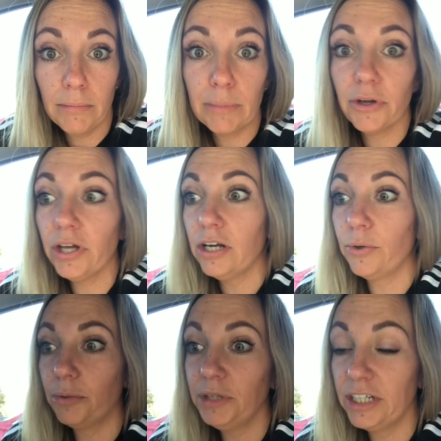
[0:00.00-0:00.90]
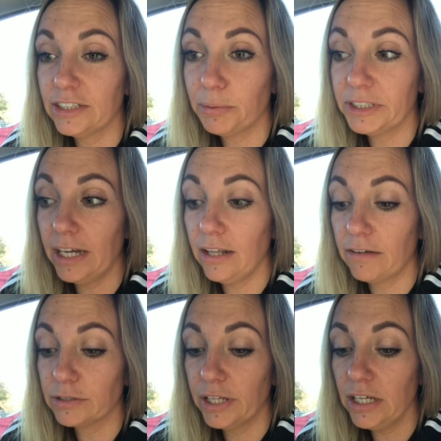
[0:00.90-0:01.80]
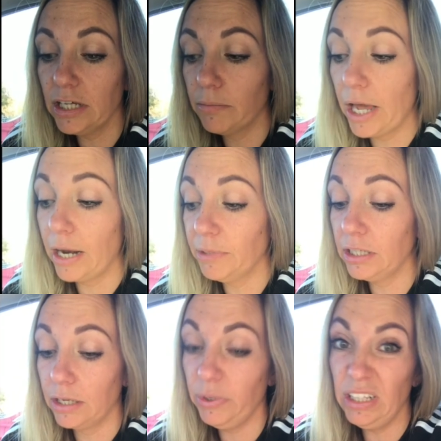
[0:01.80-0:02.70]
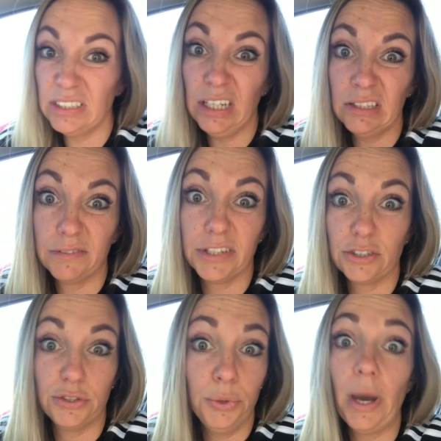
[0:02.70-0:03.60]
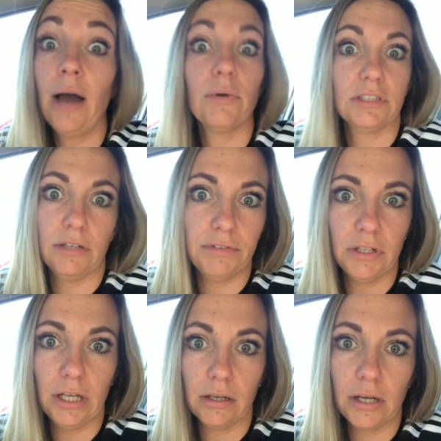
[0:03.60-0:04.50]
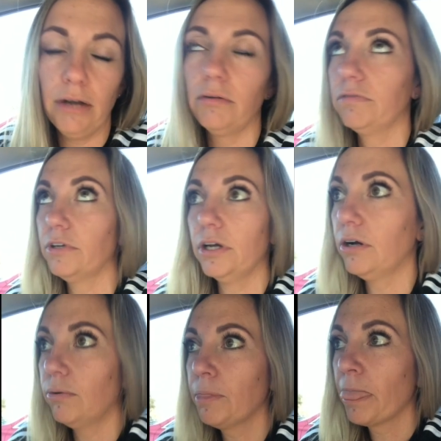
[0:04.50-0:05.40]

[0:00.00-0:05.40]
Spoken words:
My brother had to go to a meeting, so my dad left with him. And I mean, like, we stayed there for like 2 hours, I feel like. I don't even know.